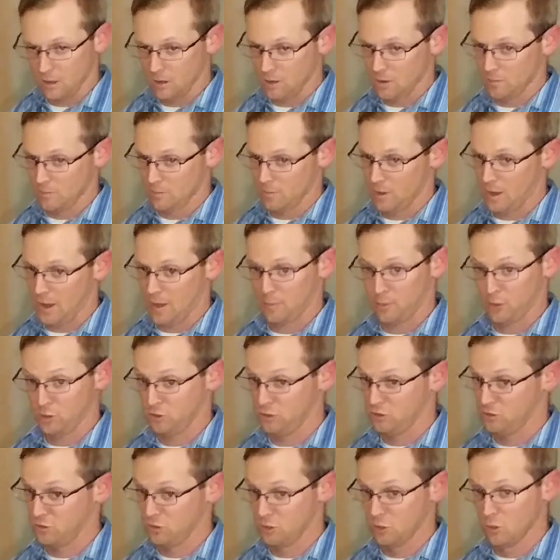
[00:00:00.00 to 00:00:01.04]
I
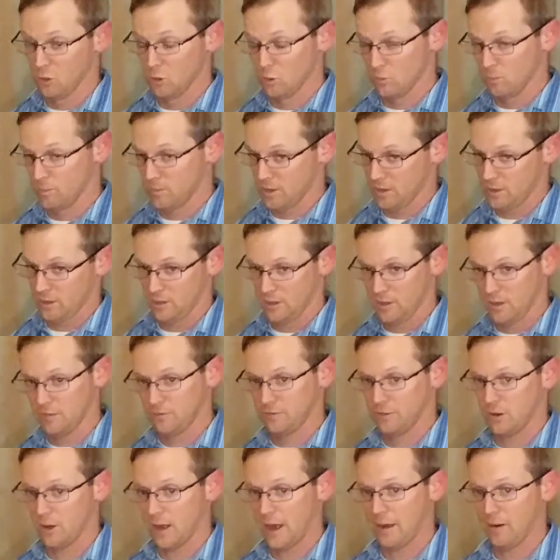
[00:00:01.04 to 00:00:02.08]
presume
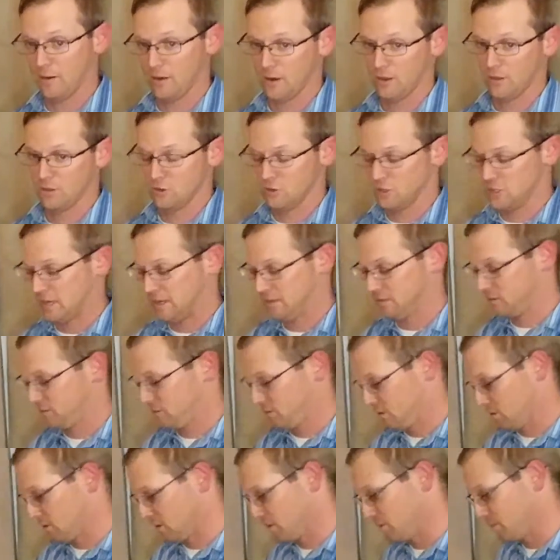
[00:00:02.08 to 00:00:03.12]
if they're hairy on their chest,
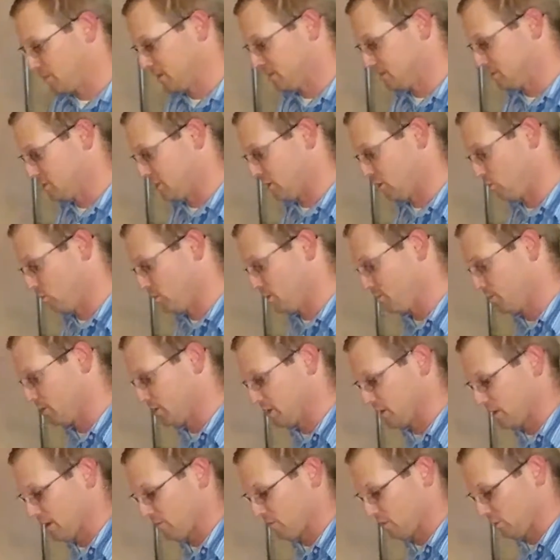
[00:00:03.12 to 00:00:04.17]
they're going to be a gentleman,
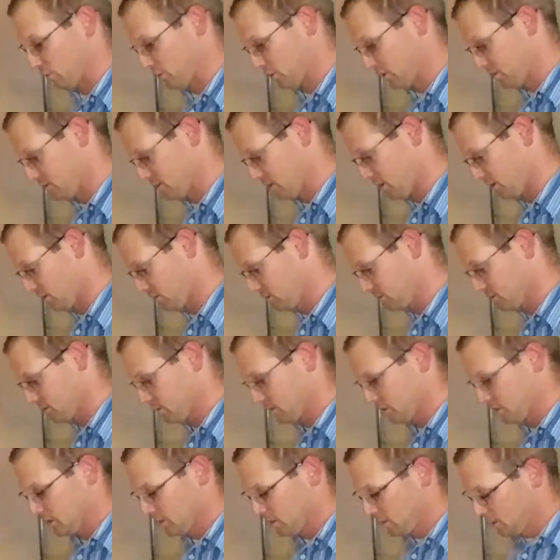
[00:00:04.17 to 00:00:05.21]
but you never know these
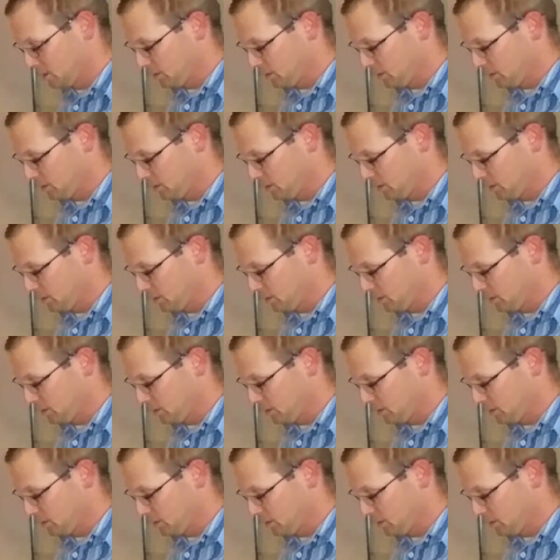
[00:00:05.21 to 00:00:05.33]
days.